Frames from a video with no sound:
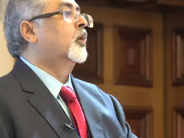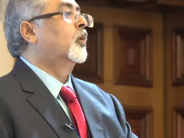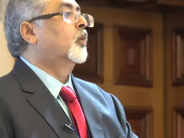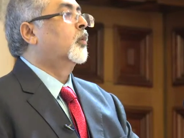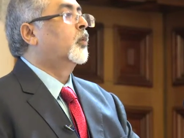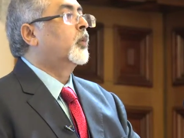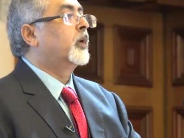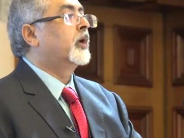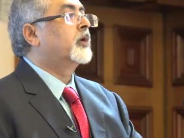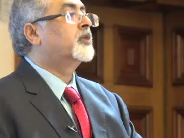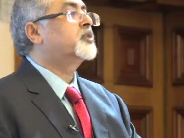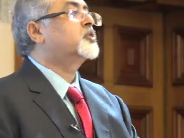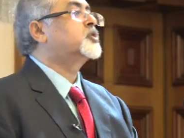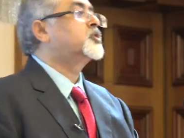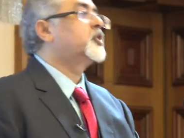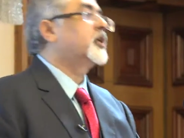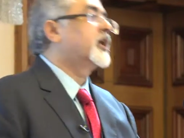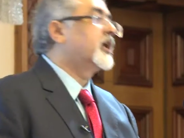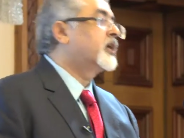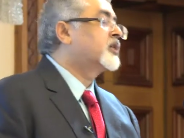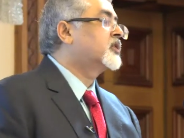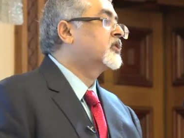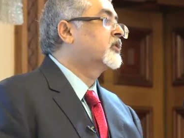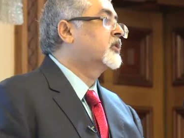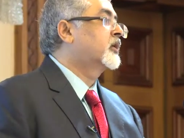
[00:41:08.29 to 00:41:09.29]
will
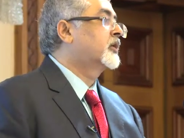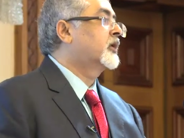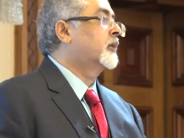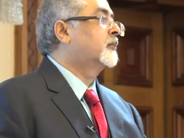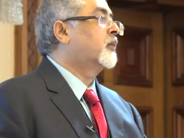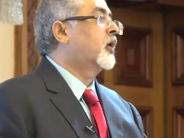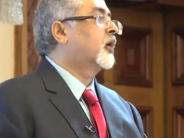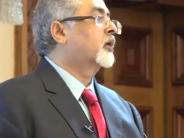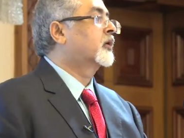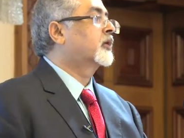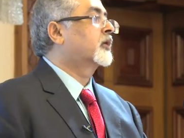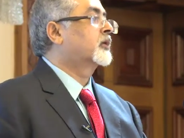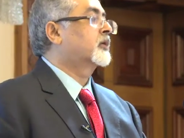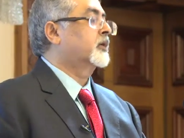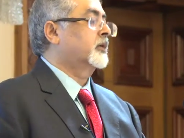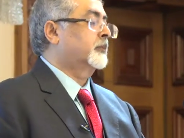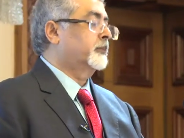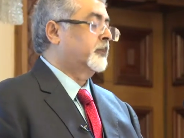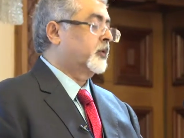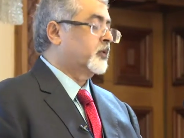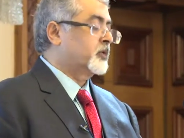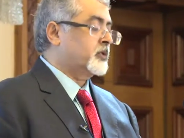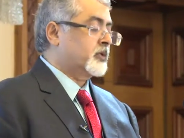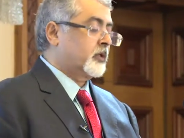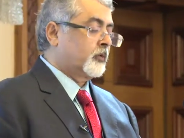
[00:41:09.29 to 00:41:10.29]
change the democratic
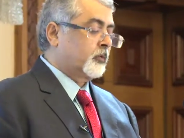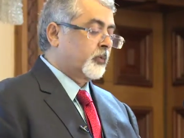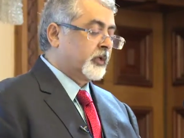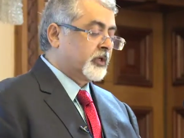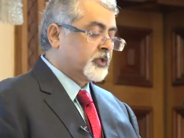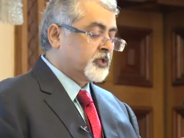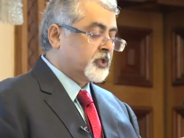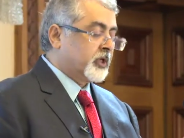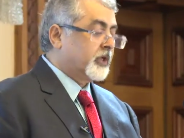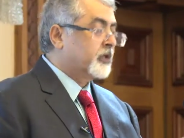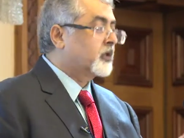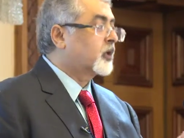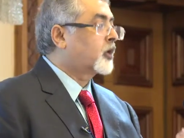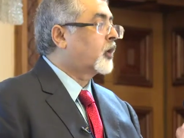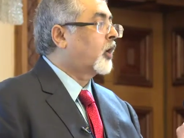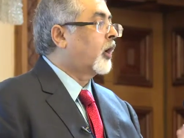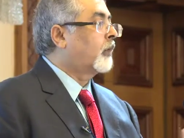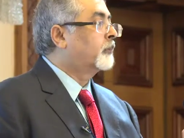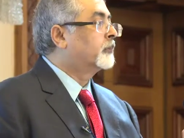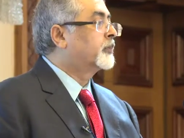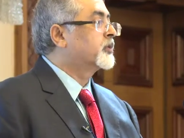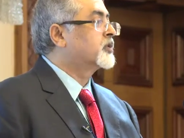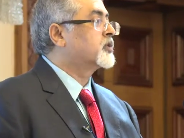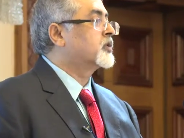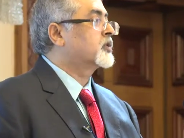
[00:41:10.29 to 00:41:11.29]
process, will change the
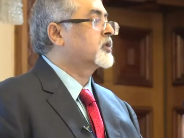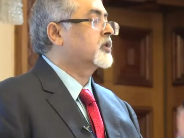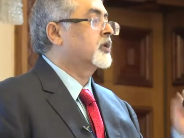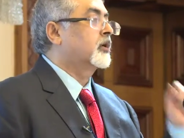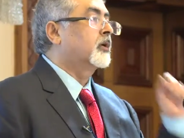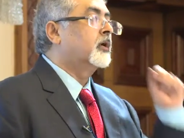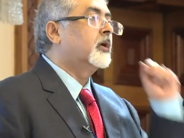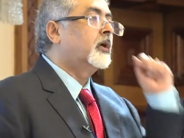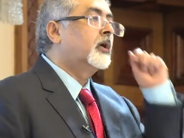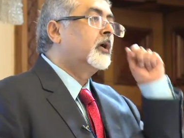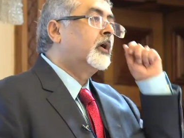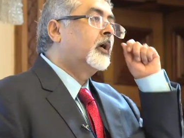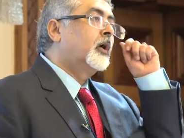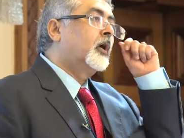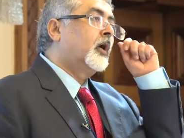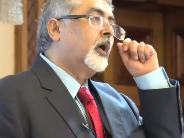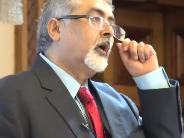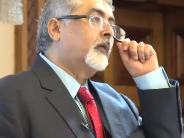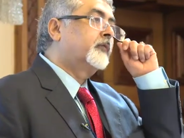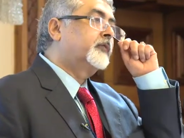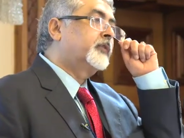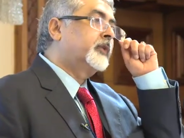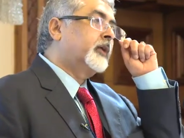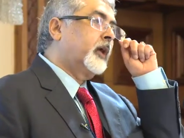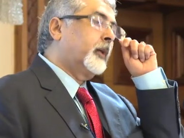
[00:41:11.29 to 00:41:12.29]
composition
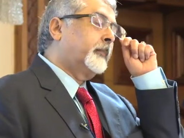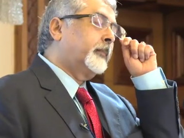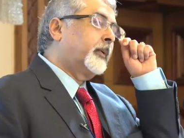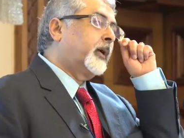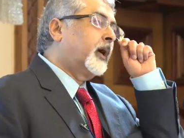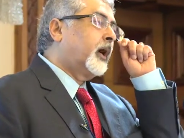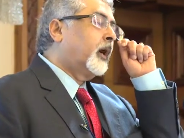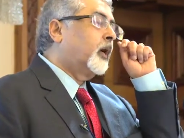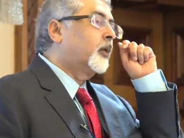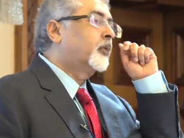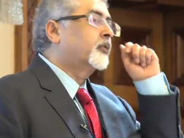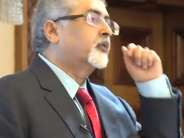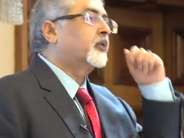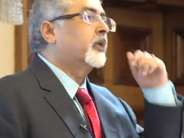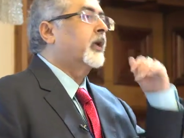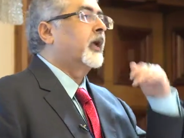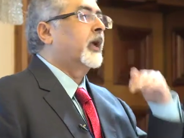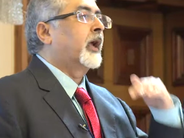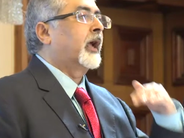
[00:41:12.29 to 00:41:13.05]
of the upper house,